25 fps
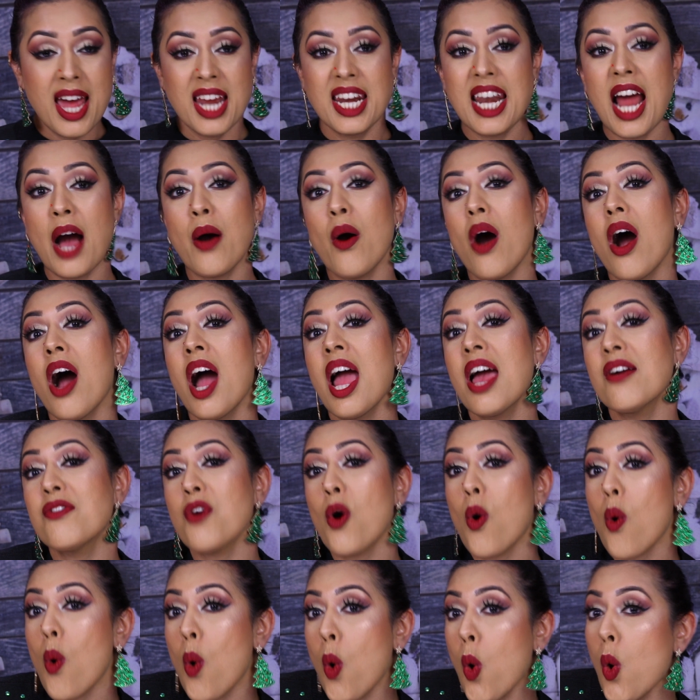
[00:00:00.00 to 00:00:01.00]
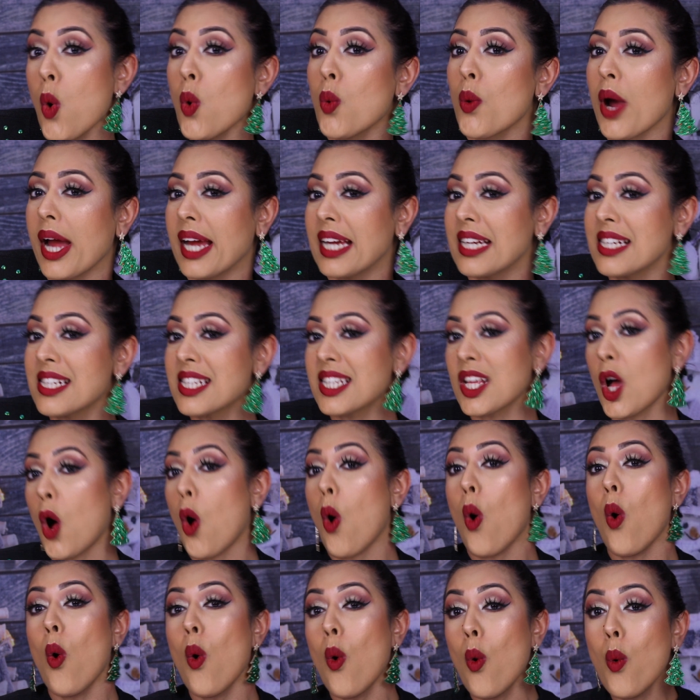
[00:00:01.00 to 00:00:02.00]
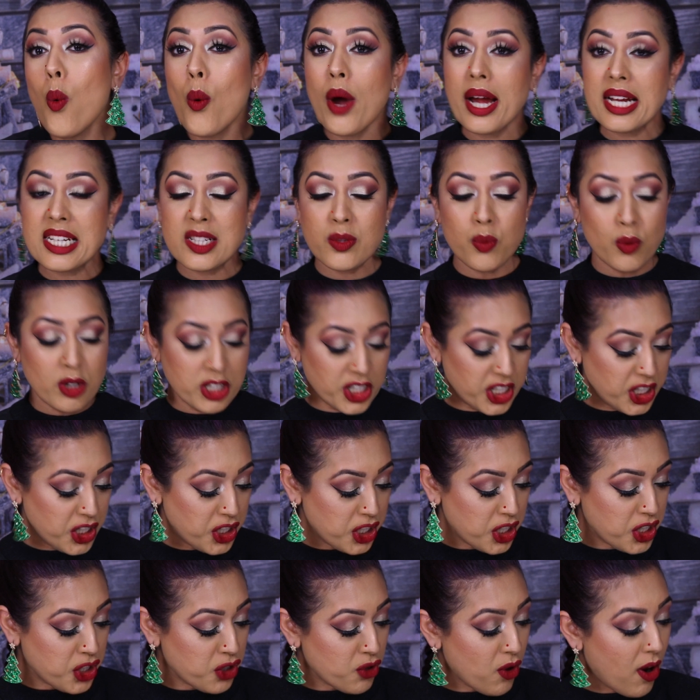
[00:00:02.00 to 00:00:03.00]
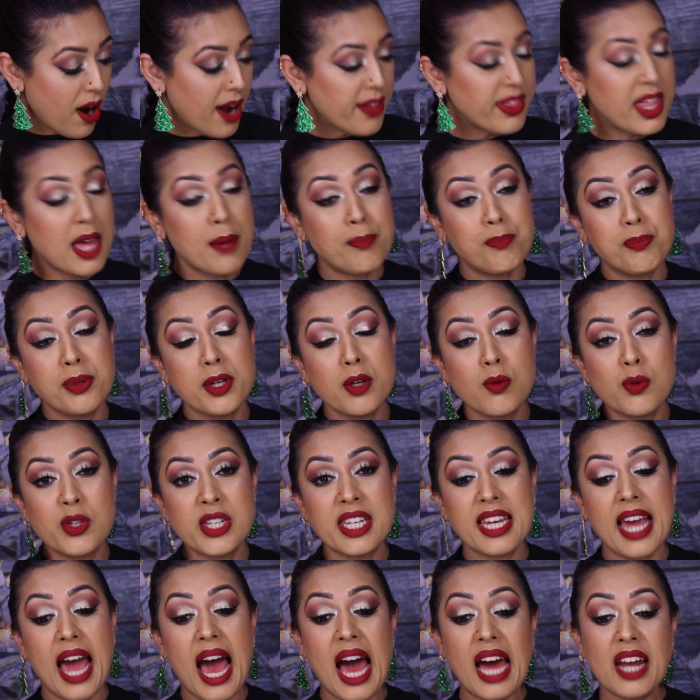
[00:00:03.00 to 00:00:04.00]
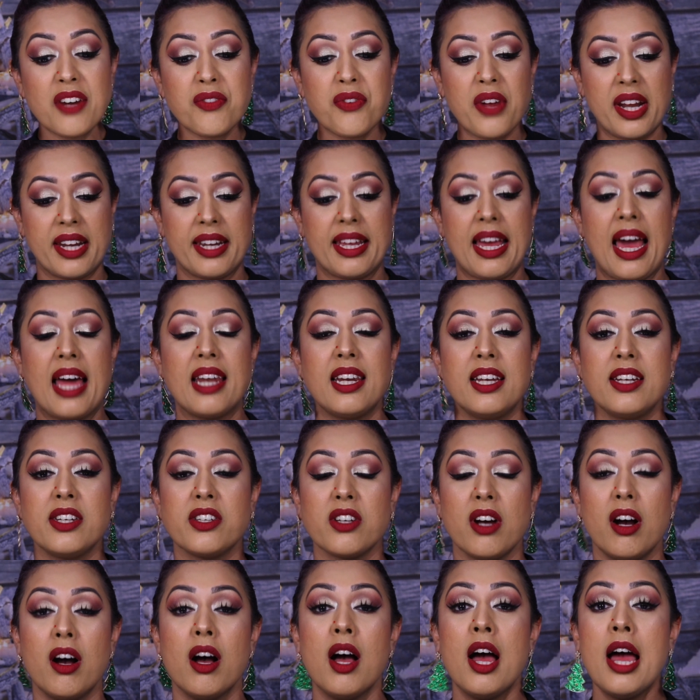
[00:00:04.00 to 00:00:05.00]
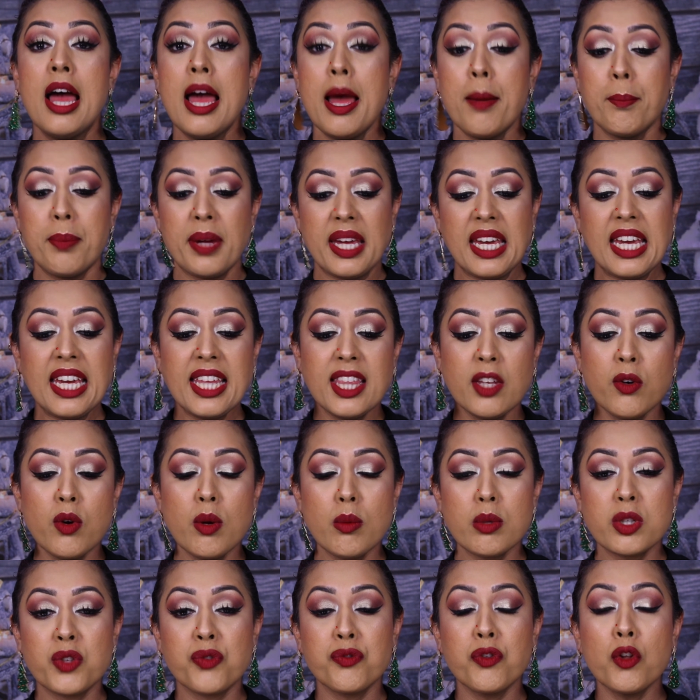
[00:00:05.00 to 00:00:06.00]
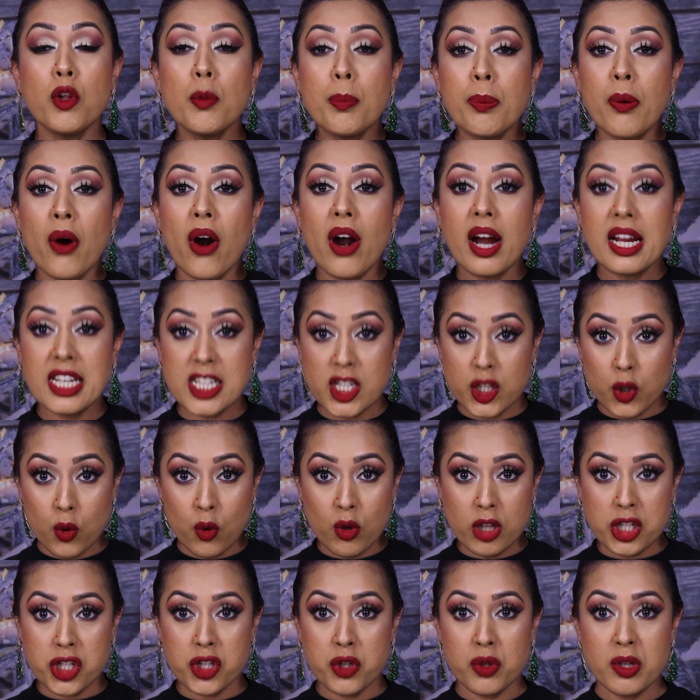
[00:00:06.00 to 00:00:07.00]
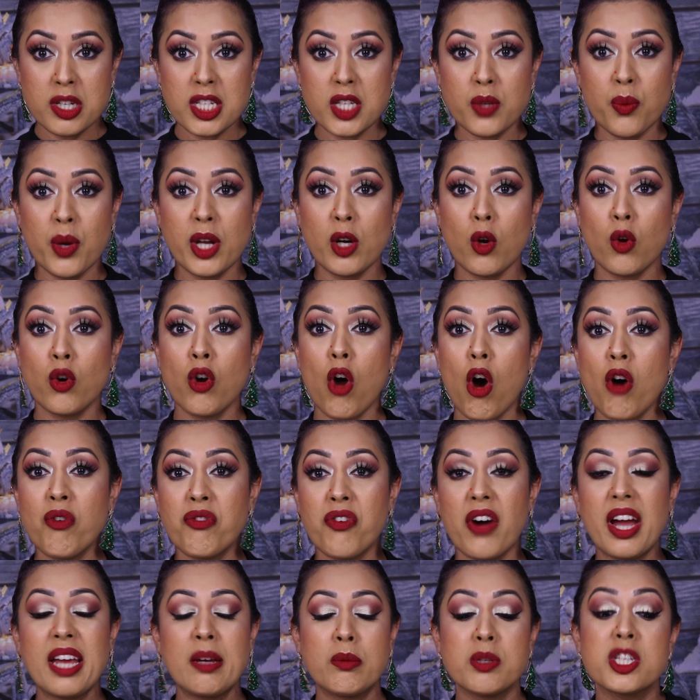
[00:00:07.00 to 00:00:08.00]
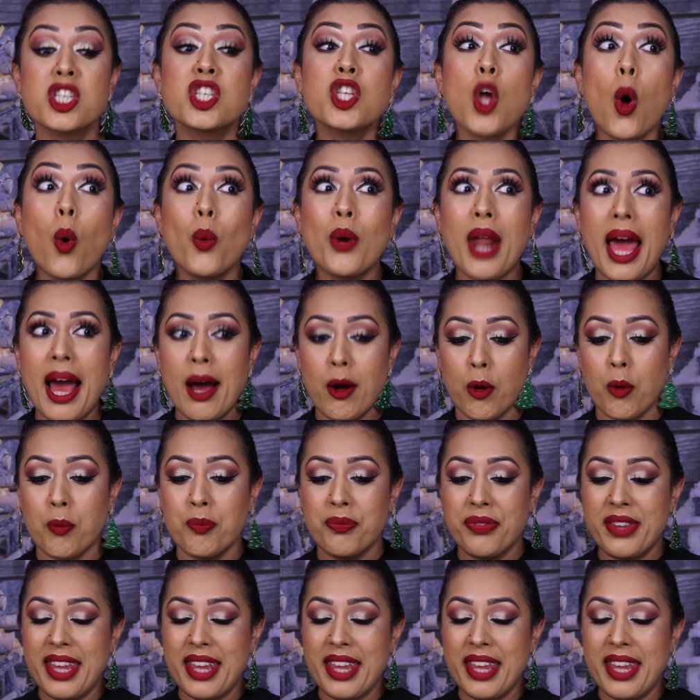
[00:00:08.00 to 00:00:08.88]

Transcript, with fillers: Now I have always, always wanted to try their beauty advent calendar but either it was full price or as soon as it went on offer it was sold out